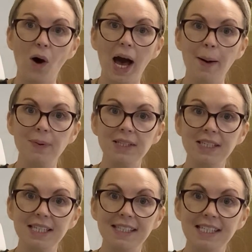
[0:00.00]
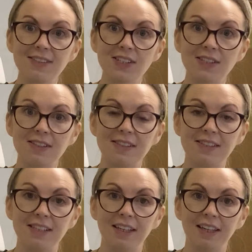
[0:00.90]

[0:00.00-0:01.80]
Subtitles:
happened to the scissors?